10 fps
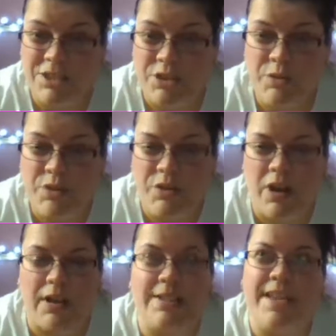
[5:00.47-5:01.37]
too
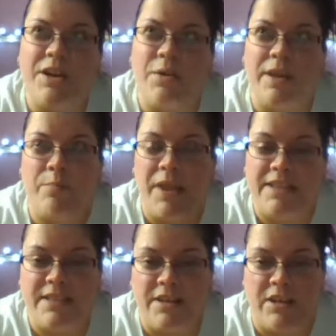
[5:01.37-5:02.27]
strong, because I know they
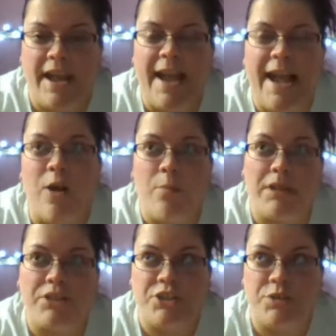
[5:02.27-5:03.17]
base it on how
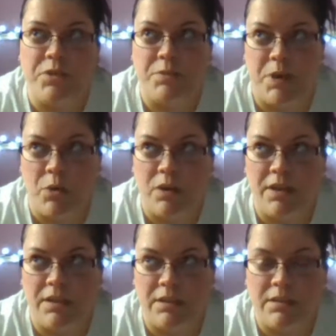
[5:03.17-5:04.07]
much you smoke.